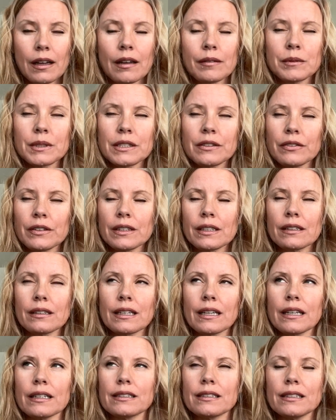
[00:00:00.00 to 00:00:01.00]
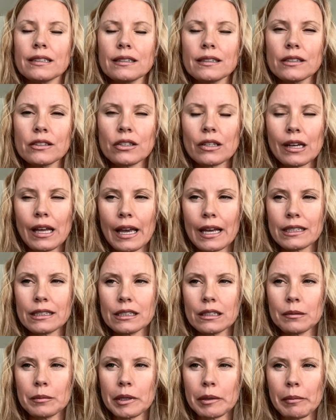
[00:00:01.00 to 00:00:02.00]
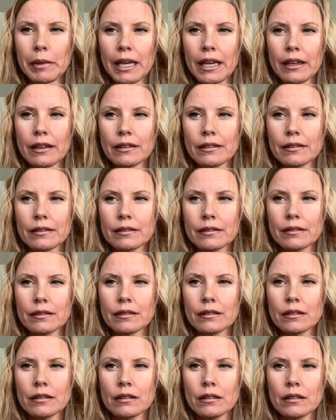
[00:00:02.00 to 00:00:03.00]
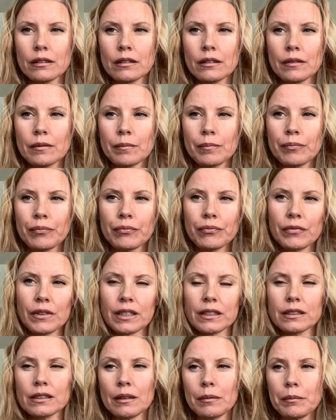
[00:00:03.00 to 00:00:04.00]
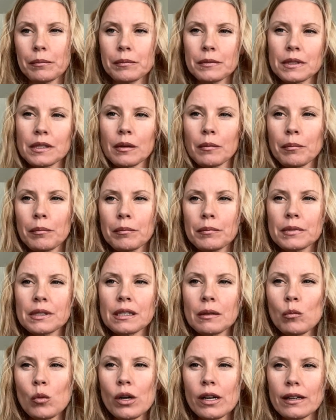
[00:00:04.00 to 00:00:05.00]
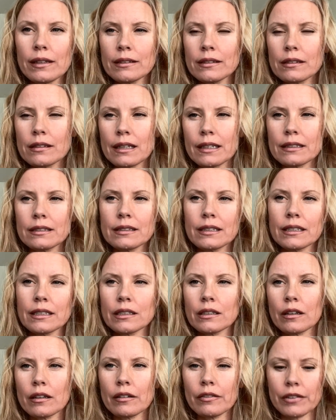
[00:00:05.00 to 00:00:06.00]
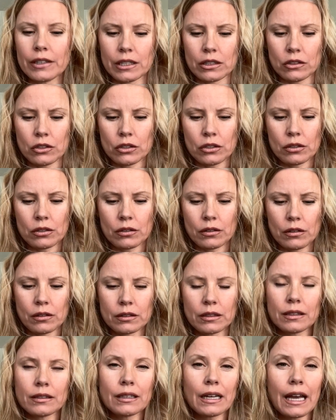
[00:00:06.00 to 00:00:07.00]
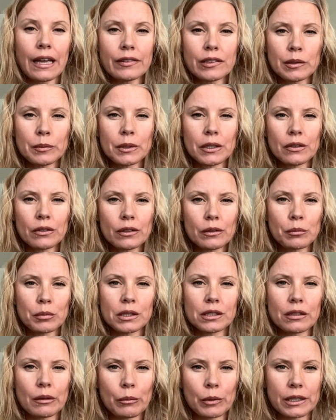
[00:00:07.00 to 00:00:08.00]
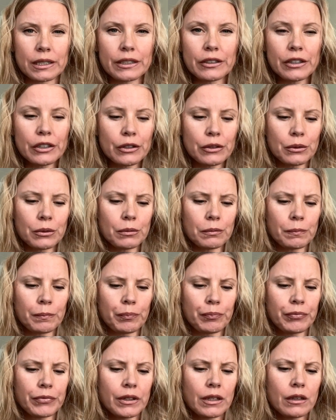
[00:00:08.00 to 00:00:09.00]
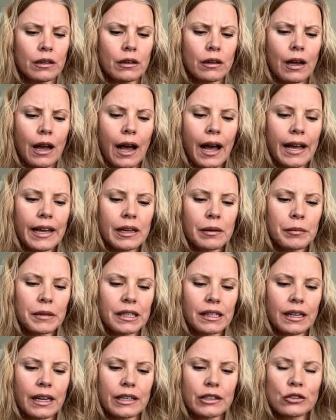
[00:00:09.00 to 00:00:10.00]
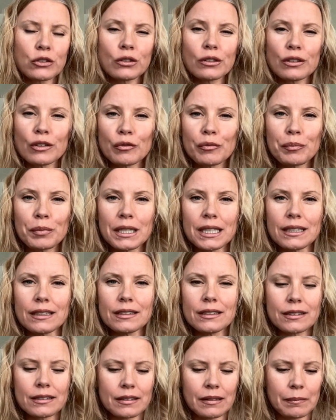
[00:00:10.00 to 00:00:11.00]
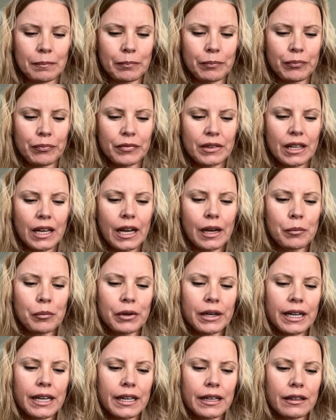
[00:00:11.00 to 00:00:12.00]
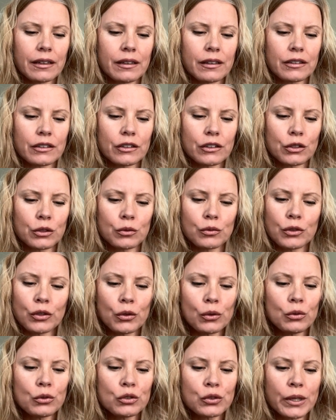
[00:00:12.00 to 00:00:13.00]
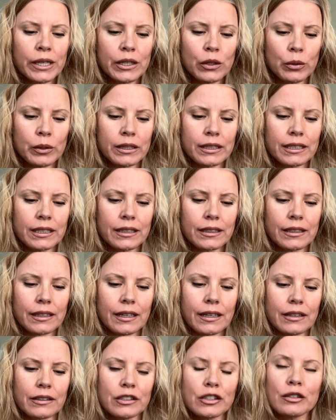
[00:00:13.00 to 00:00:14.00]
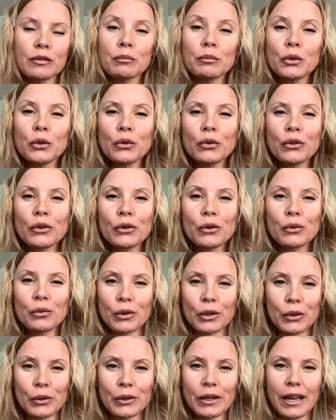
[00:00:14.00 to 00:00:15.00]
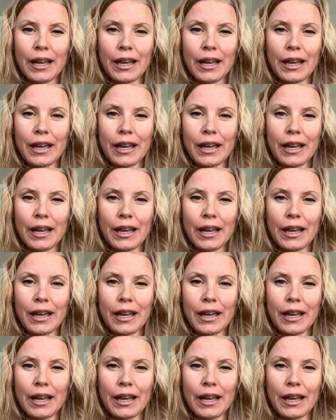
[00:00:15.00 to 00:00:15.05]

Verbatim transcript: I'm just feeling like a decision has to be made like some some someone is like sitting on a fence doesn't have to be you could be someone near you i am the angel of peace i bring you new tranquility and a smoother road